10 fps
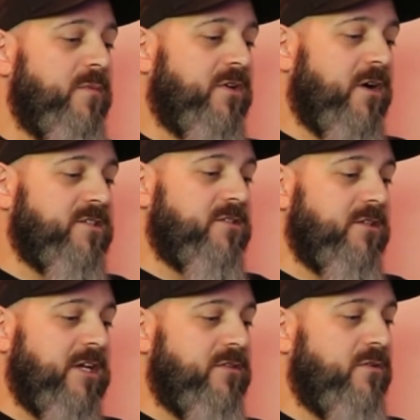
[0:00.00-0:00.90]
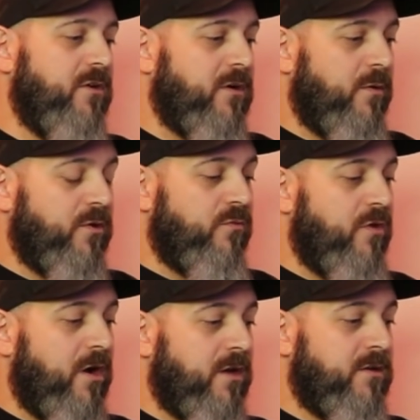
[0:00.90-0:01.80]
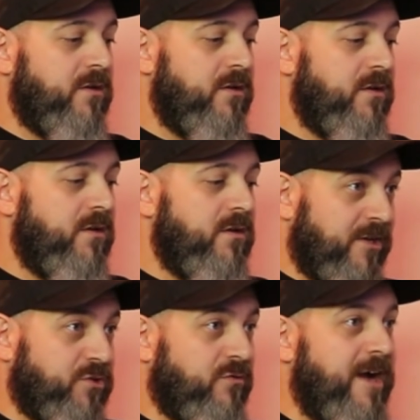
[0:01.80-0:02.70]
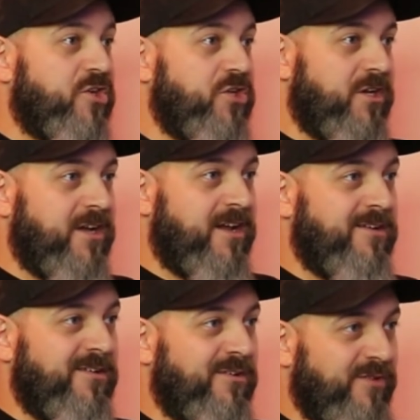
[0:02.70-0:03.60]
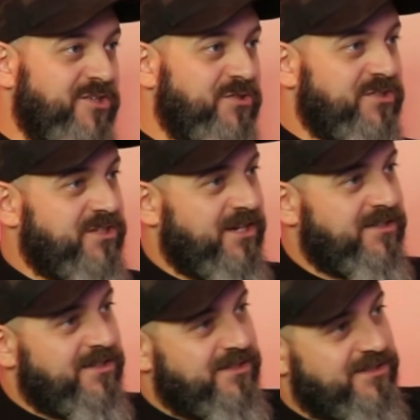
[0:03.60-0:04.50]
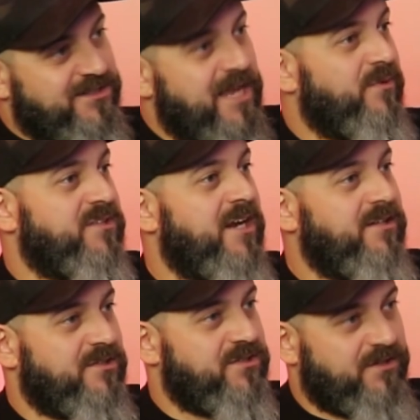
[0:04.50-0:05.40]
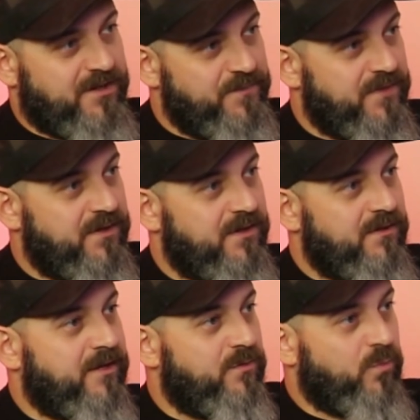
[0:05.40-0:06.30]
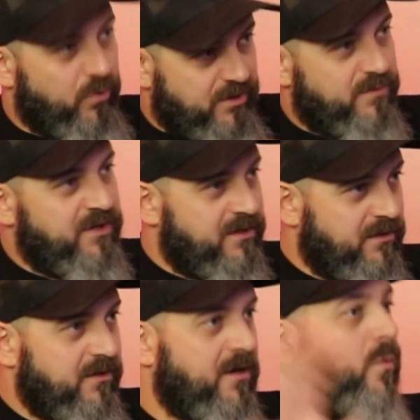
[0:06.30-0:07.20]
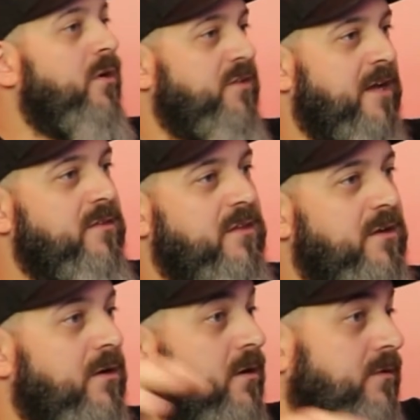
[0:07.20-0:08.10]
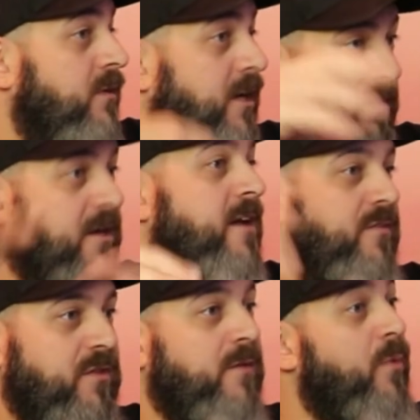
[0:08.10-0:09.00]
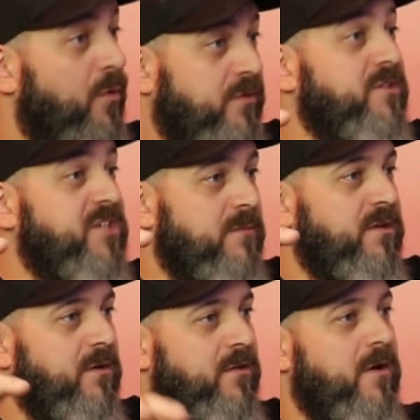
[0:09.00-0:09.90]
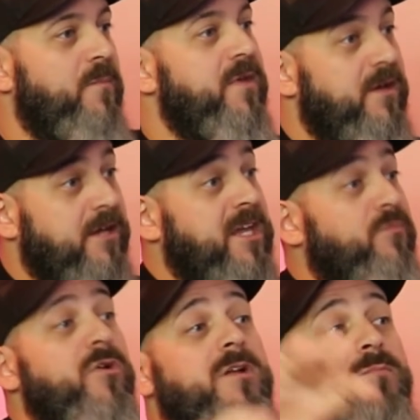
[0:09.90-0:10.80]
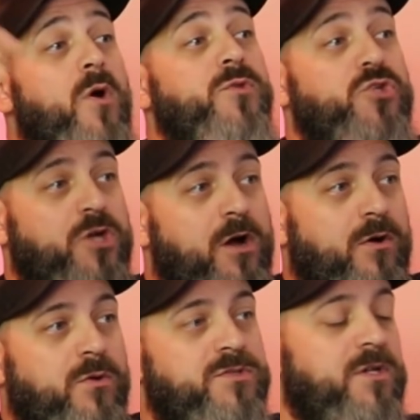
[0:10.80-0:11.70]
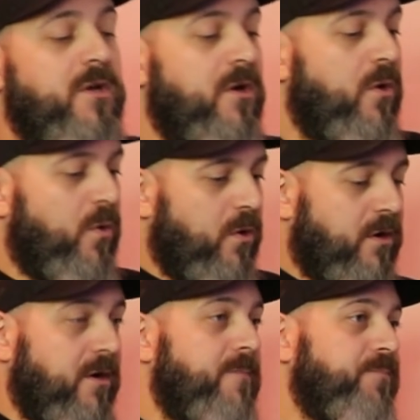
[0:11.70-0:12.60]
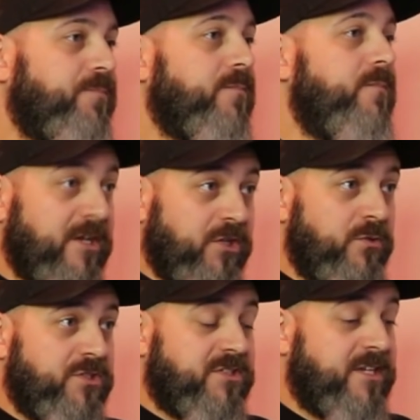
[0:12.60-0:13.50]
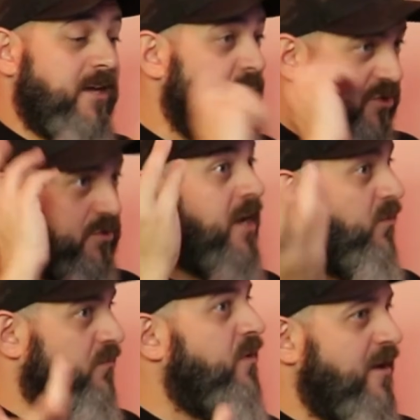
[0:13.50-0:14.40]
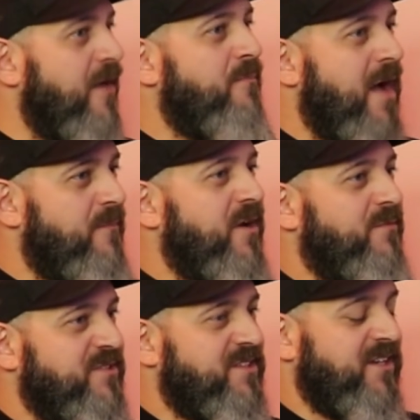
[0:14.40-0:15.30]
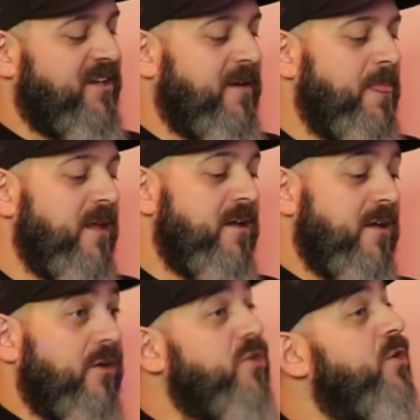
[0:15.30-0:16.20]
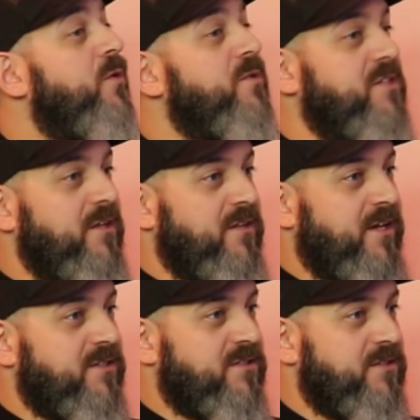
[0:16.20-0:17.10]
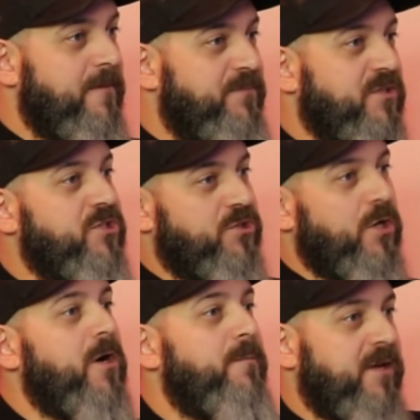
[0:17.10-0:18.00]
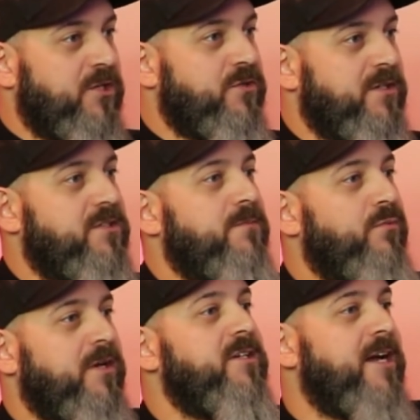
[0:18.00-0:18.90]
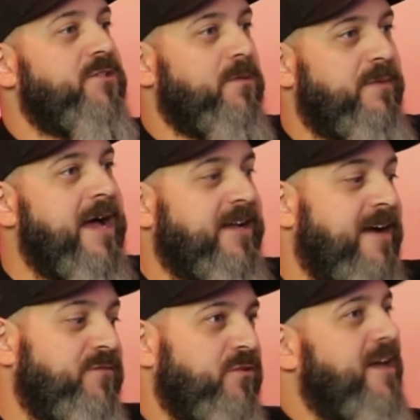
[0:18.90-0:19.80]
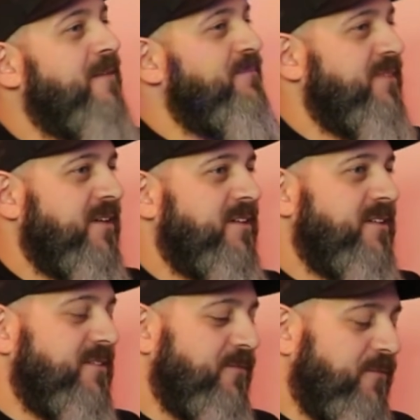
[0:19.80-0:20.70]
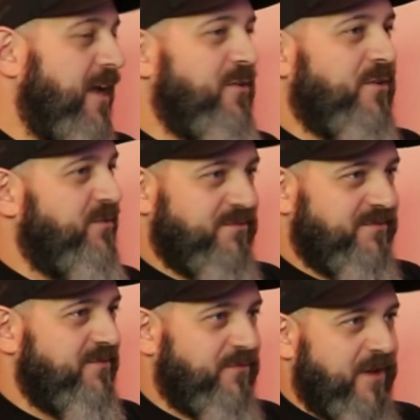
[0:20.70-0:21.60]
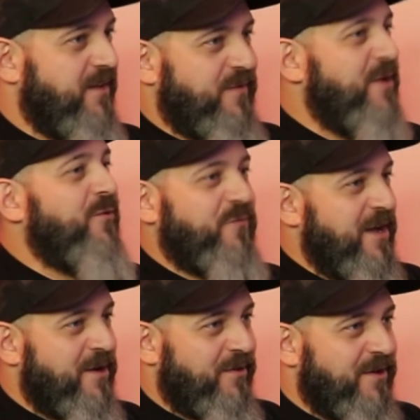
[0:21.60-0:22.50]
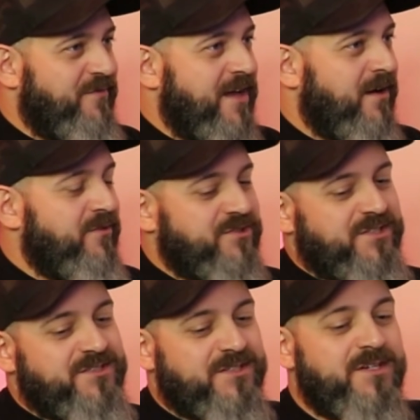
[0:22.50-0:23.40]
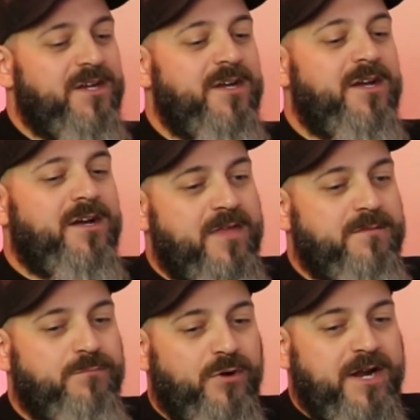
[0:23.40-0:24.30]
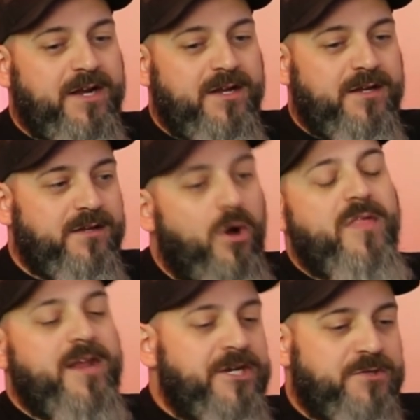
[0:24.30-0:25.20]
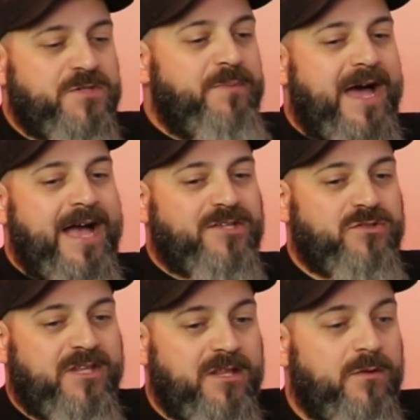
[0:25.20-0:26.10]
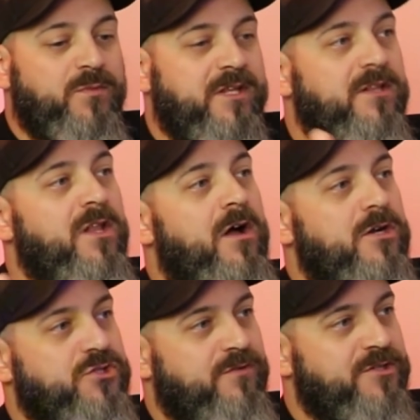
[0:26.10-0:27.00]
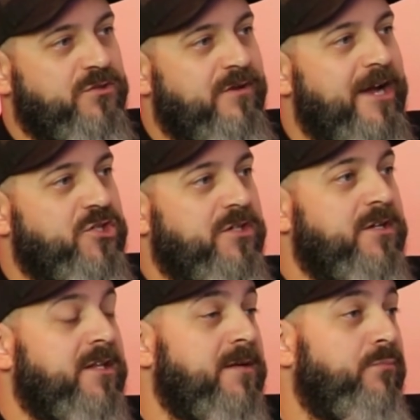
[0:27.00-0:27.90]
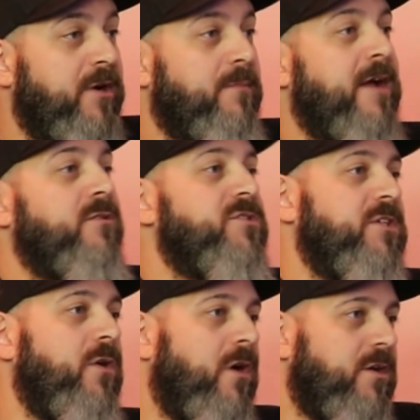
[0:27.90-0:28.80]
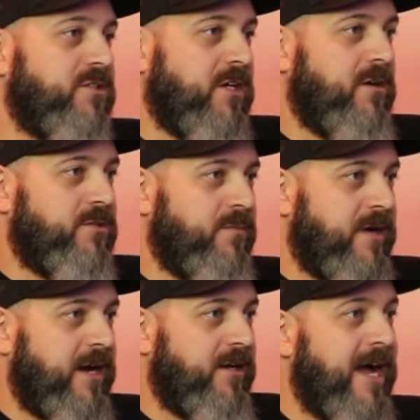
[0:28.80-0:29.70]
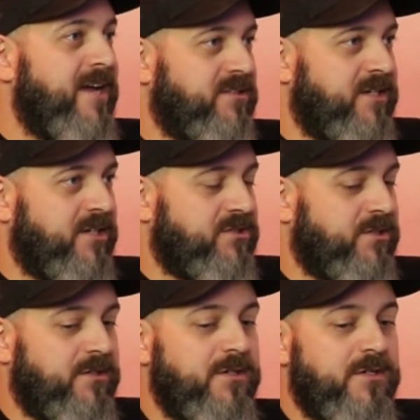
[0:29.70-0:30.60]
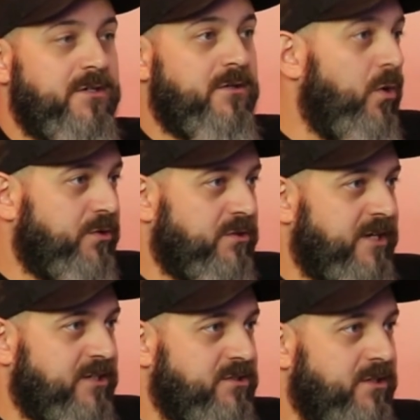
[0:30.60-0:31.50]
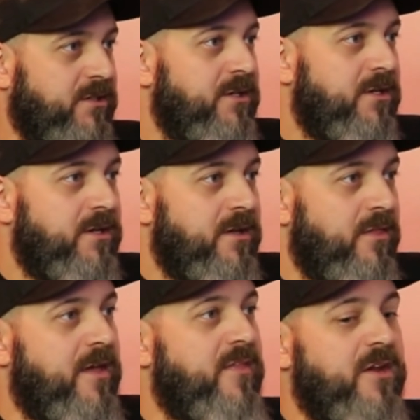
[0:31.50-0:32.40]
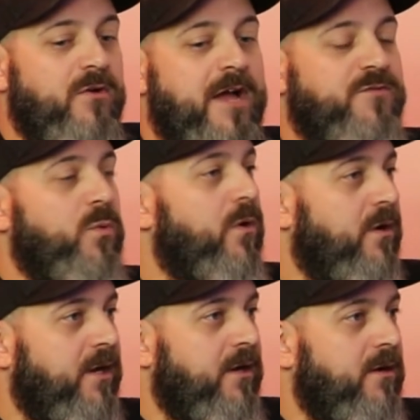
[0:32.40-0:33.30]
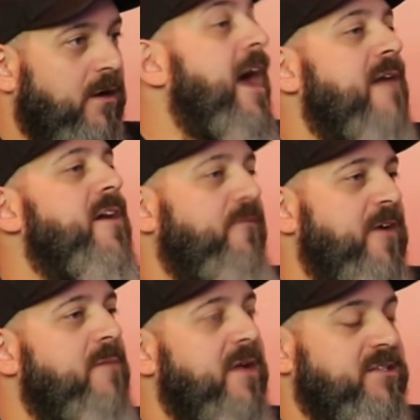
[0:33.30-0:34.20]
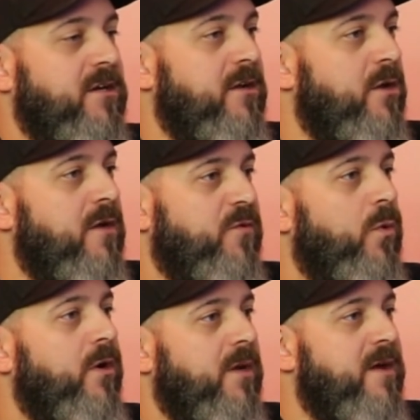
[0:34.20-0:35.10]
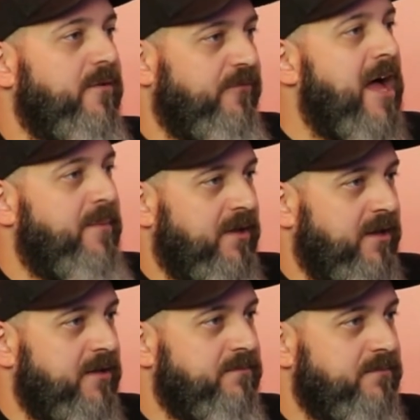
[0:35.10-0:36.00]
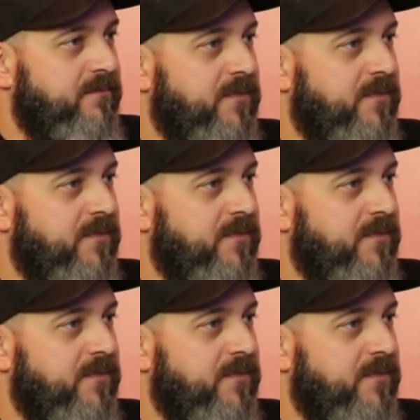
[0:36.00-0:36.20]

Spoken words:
Because either they're going to run Resurrection and Original Sin simultaneously, like one in the beginning of the year and one at the end of the year, like kind of thing, both in the same year though, and keep running both shows, or like you just said, which is kind of what my brain was thinking, they're using this to stir up interest to bring Dexter back after that fatal fail of that other season, and then bring all that interest back so that when they launch Resurrection and they bring Michael C. Hall's character back as Dexter, older Dexter, then they don't have to worry. They have that fan base there, and they don't have to worry about it flopping again.